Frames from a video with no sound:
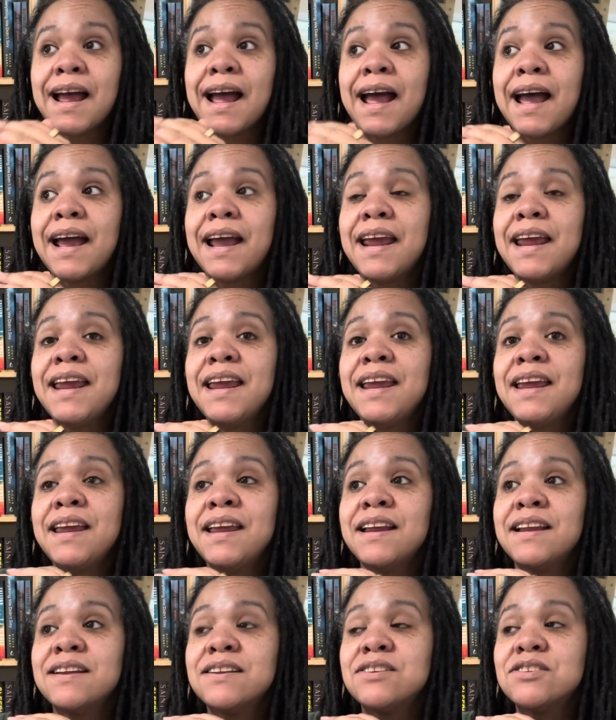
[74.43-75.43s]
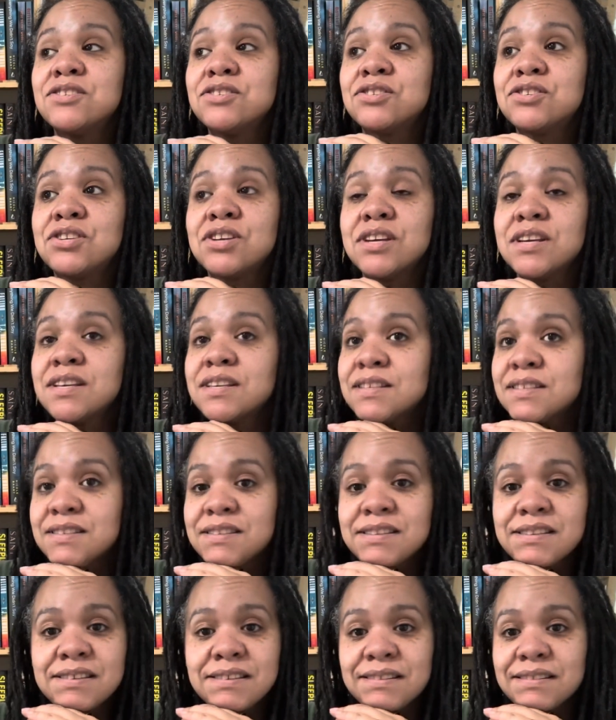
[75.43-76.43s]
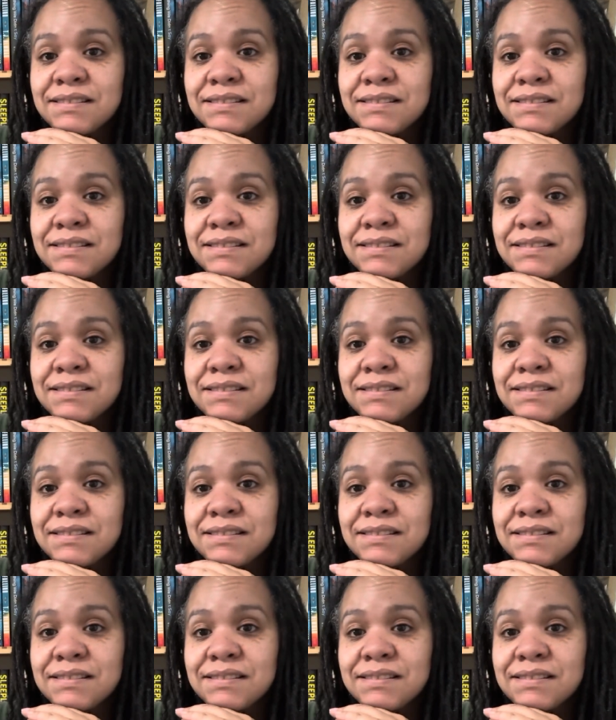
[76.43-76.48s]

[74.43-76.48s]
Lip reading: I just